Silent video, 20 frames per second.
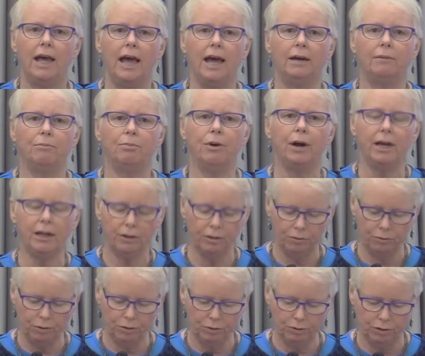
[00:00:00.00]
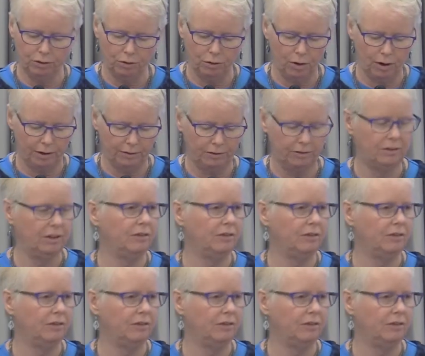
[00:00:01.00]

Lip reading: and breakthroughs across